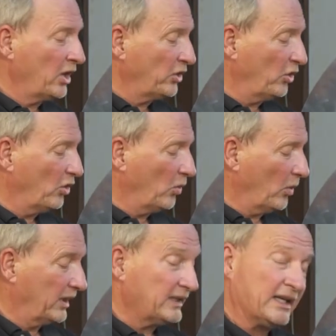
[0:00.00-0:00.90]
you
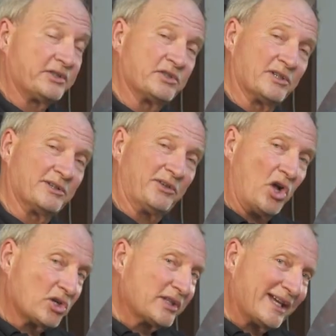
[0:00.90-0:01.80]
would get your
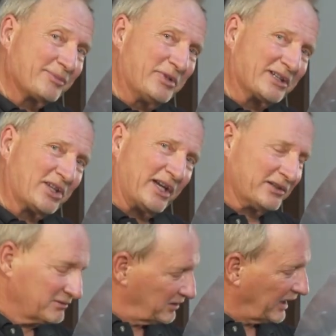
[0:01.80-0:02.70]
long neck Bic
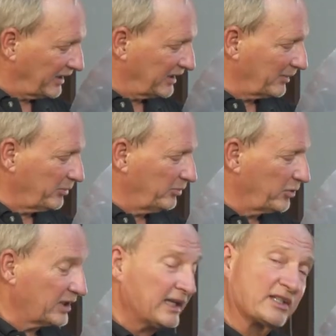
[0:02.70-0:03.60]
lighter, light it up,
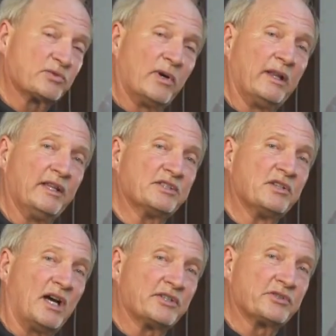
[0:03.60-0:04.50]
put it next to one of these
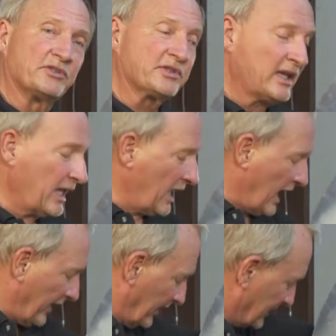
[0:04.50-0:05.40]
nozzles,
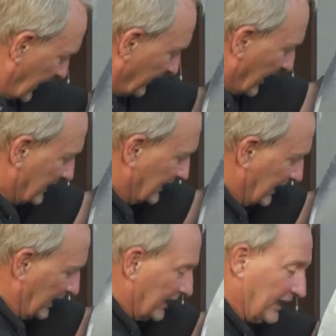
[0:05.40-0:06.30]
and then take that
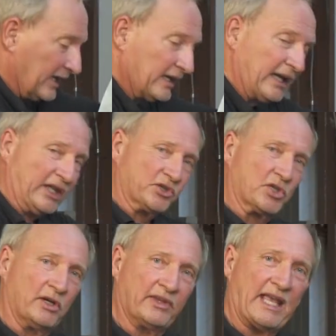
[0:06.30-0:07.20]
key and
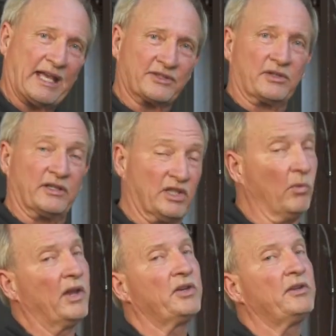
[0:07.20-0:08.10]
turn the gas on. You
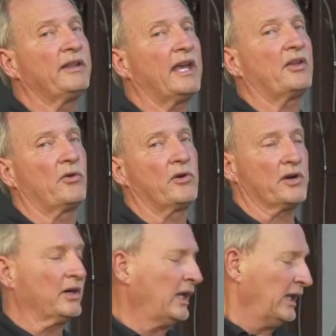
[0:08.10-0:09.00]
want to do it in that
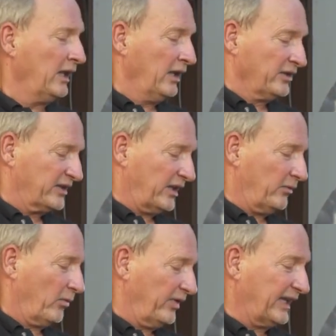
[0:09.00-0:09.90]
order so
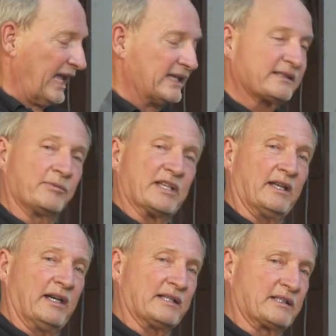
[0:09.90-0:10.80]
that when the gas comes
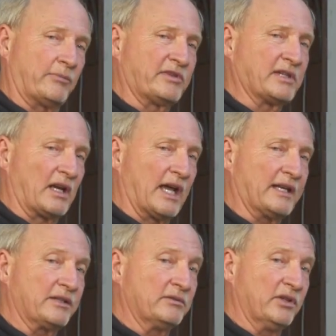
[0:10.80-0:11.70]
out, it has something to
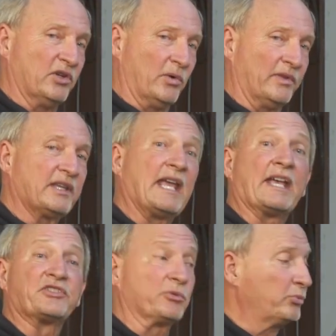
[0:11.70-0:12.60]
light it. You don't want the
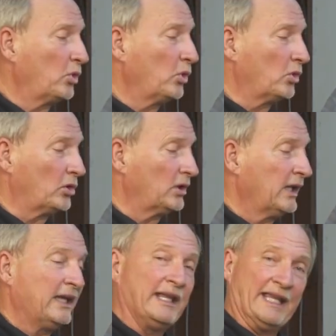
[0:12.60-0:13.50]
gas to pool
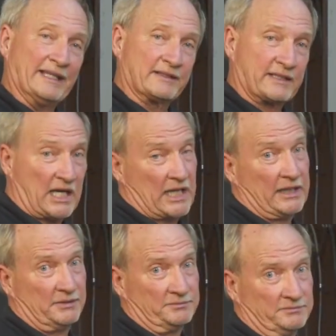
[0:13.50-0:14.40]
inside.